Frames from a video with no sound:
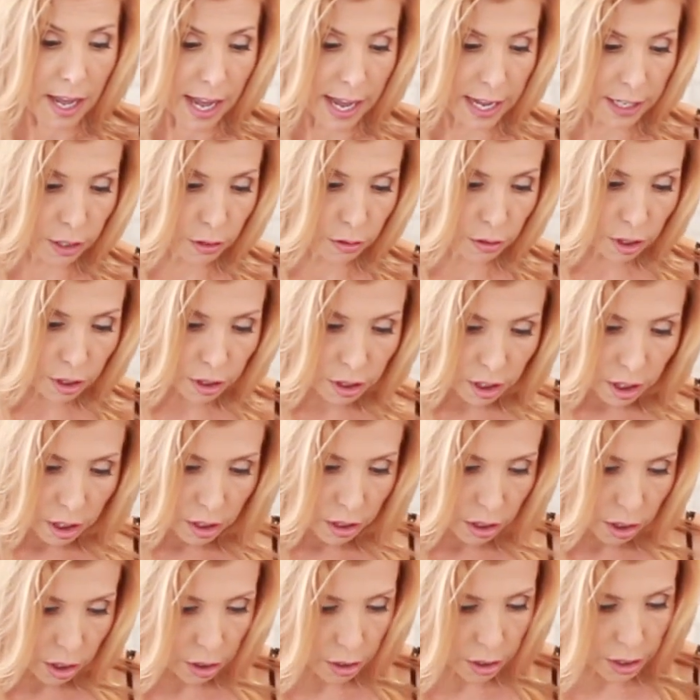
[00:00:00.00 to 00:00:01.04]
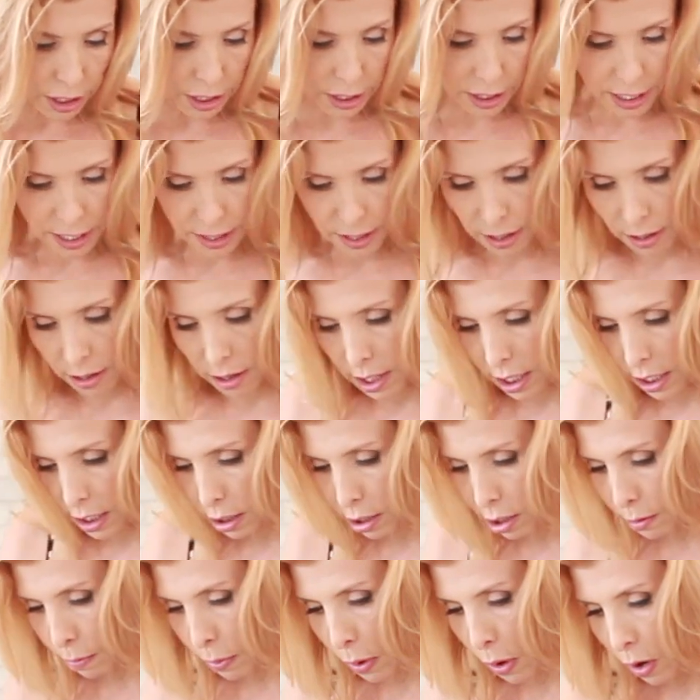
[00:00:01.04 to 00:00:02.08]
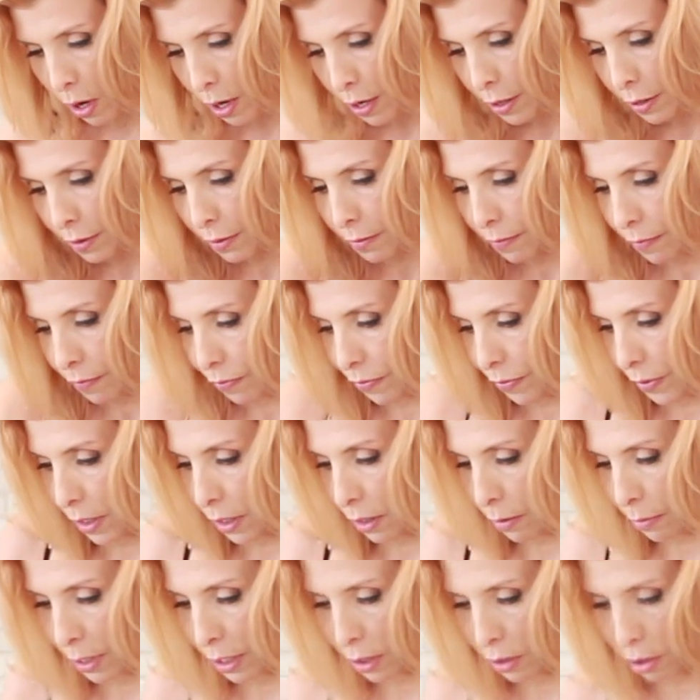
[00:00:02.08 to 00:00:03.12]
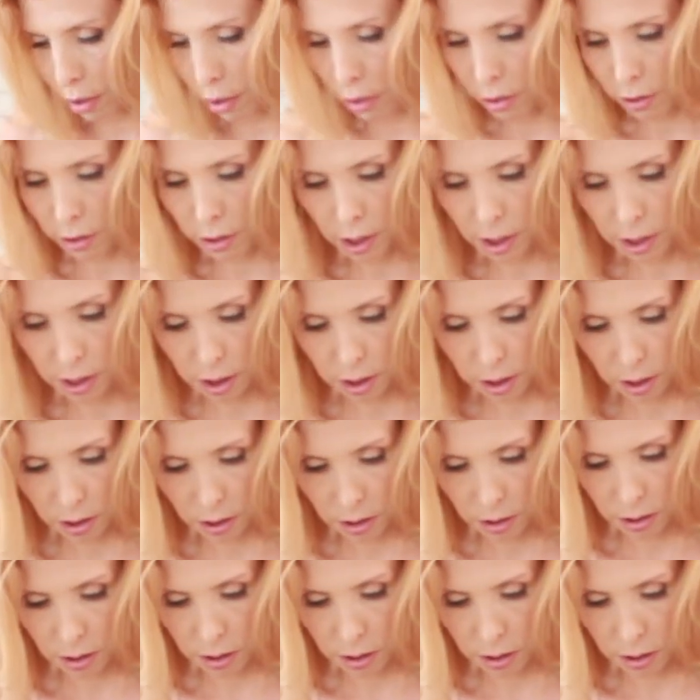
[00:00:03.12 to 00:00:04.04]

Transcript: And you just insert it in the thickest part. Let me turn this.